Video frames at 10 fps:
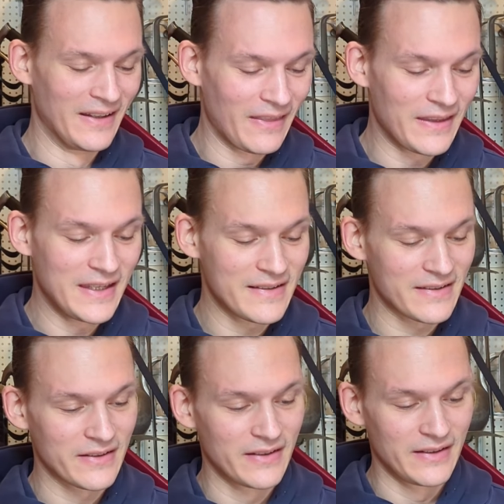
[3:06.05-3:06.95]

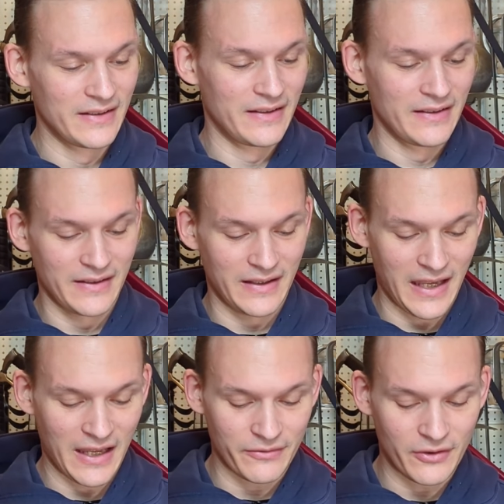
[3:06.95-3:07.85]
These
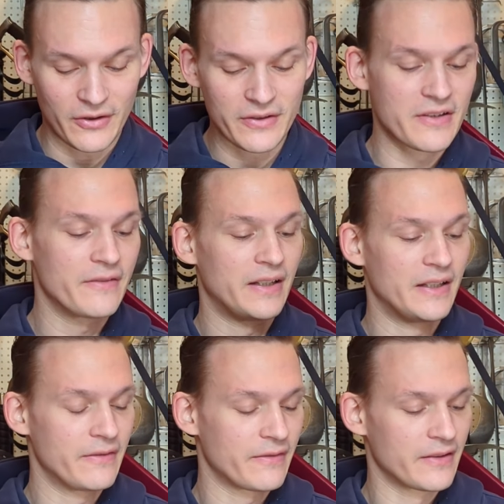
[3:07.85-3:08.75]
have all
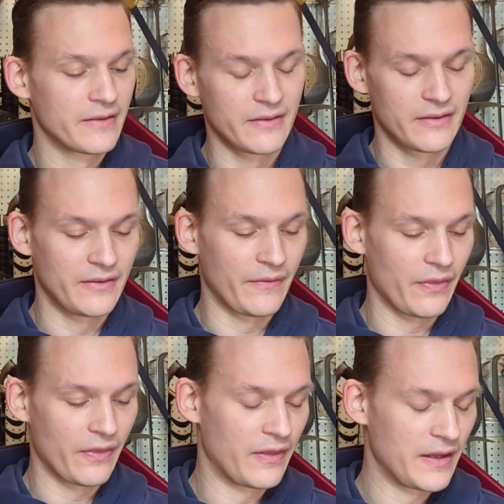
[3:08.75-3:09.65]
survived
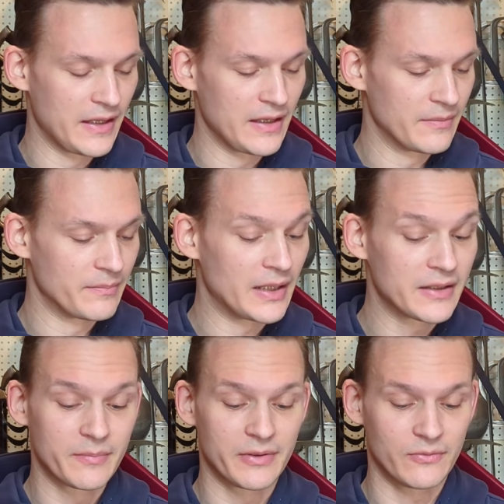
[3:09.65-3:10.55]
the
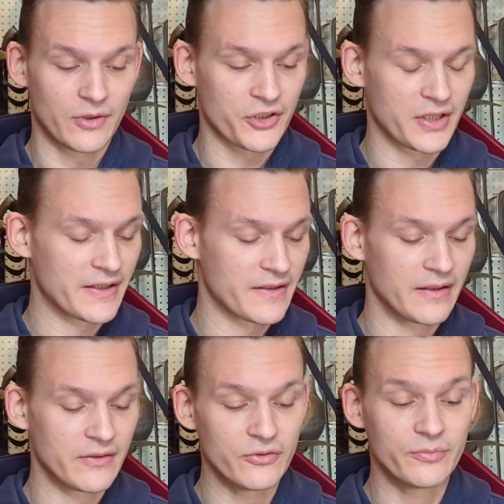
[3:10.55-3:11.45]
multiple washings,
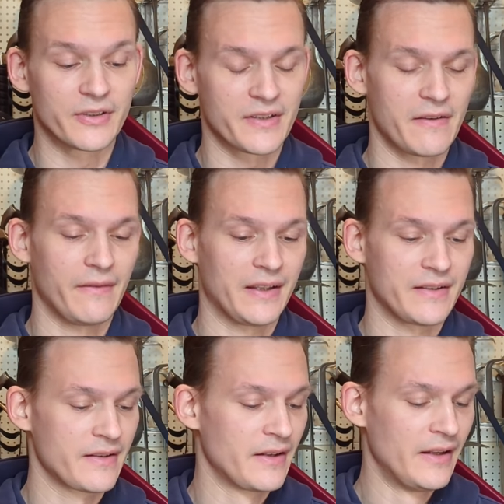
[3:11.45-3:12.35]
the numerous
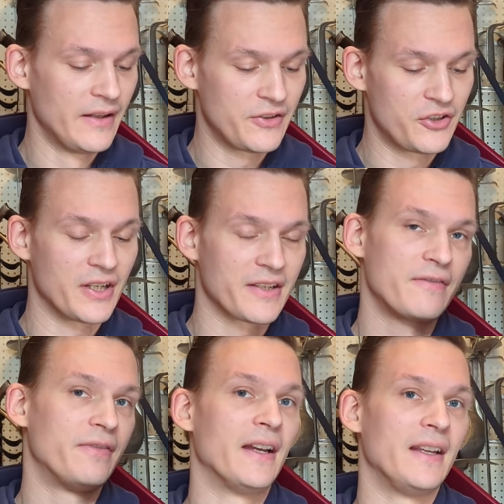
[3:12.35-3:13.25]
events,
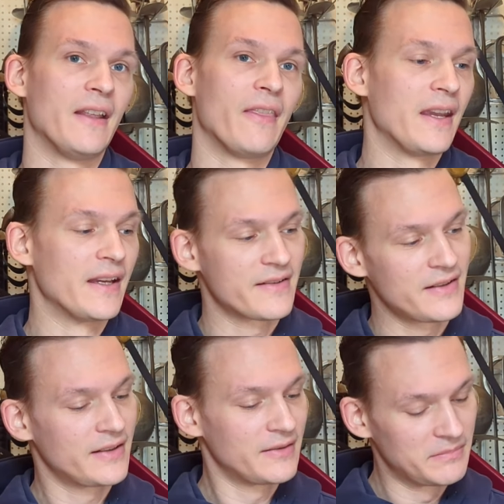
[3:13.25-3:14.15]
just fine, and they are
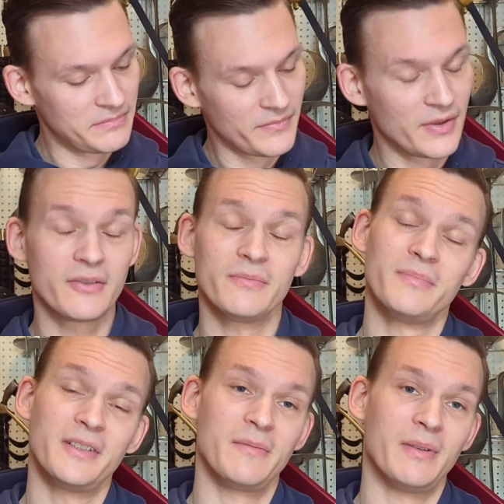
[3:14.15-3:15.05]
still,
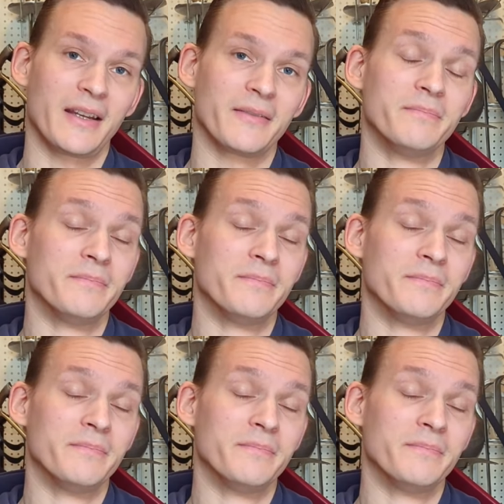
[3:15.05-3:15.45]
pretty black,